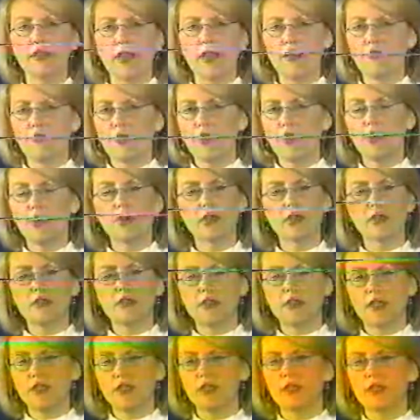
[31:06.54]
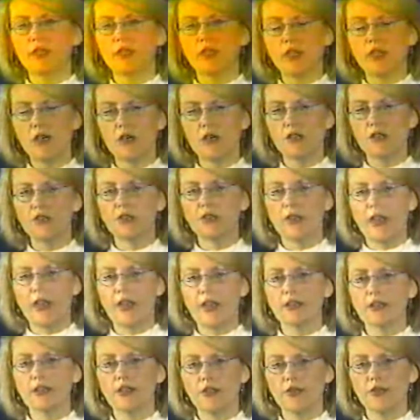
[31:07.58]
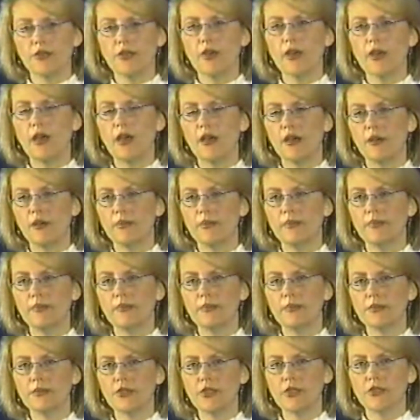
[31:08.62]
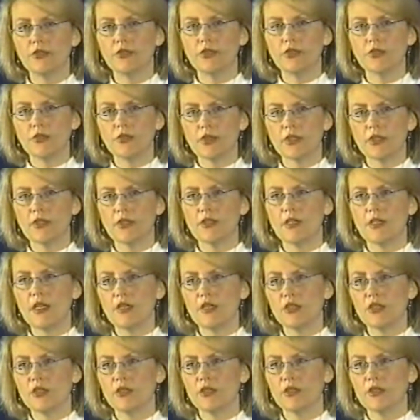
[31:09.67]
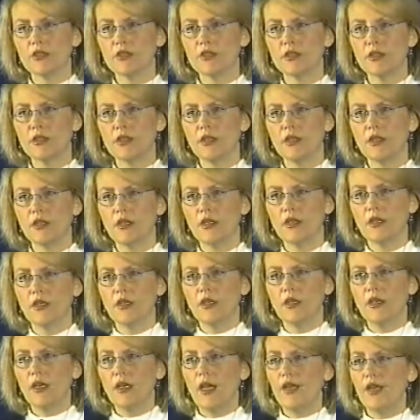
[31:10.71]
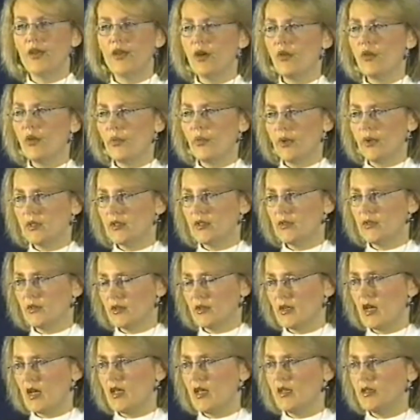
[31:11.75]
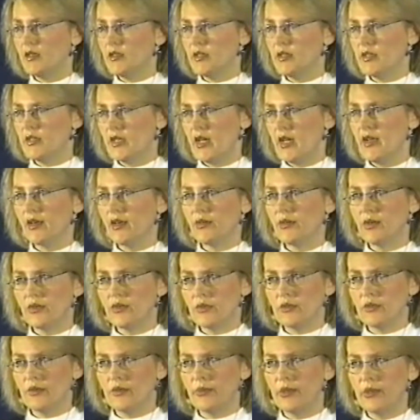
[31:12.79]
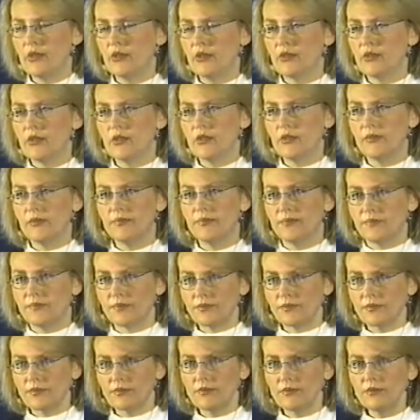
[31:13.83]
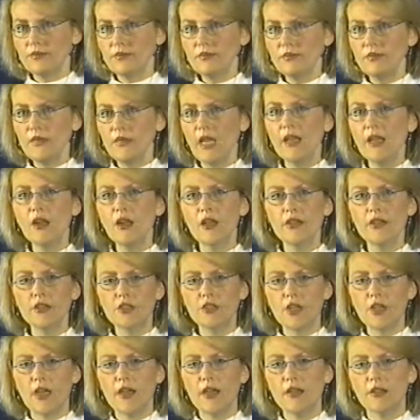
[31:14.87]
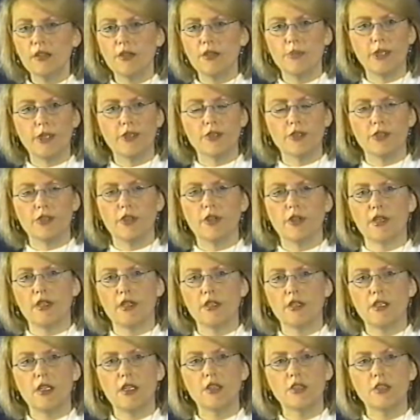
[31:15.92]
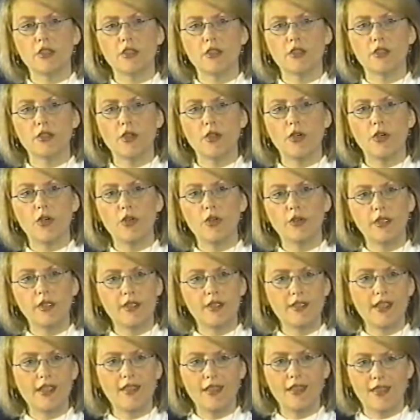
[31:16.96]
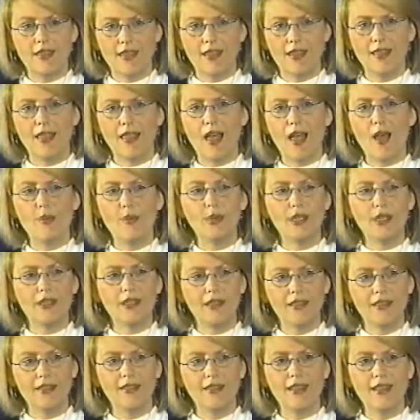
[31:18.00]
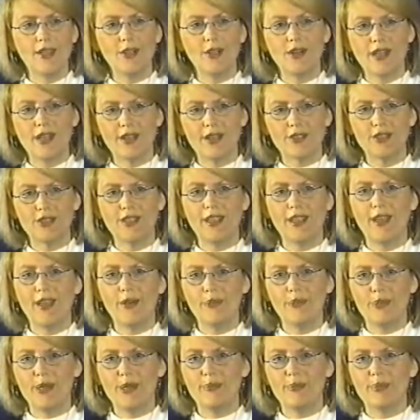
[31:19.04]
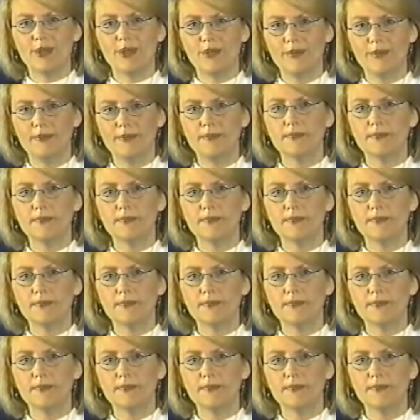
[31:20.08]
every organization in the country asking for help, children's organizations. And no one wants to acknowledge satanic ritual abuse. And all the child abuse organizations only say that they lobby. They don't actually help people.